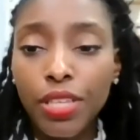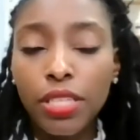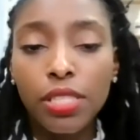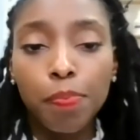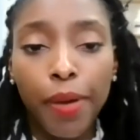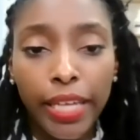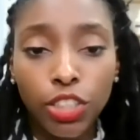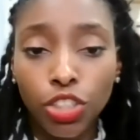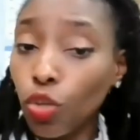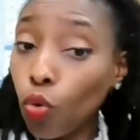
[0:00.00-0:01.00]
this
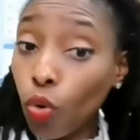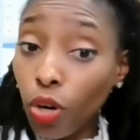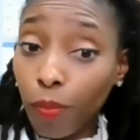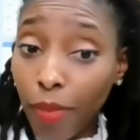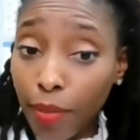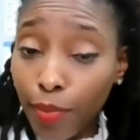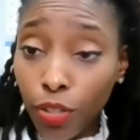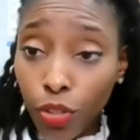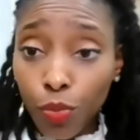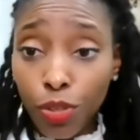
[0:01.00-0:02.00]
patient, or maybe
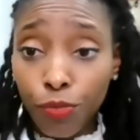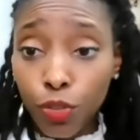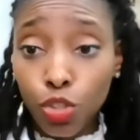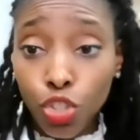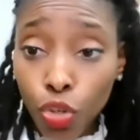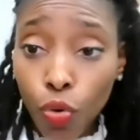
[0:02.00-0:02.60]
you in the future,